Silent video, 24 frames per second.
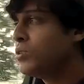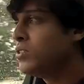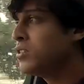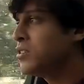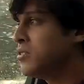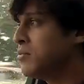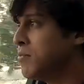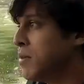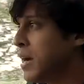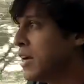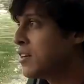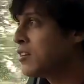a
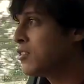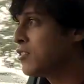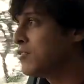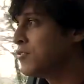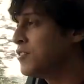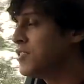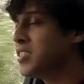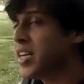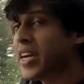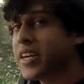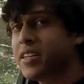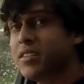matter of
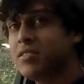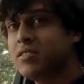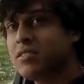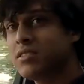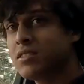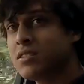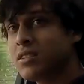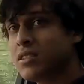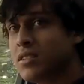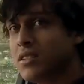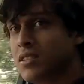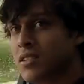seconds
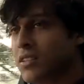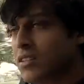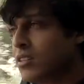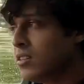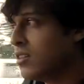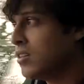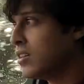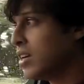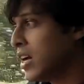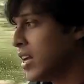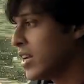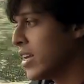
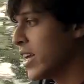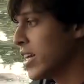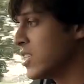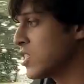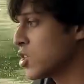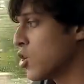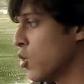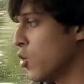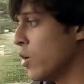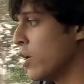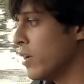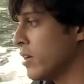and gets
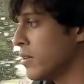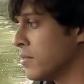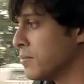going.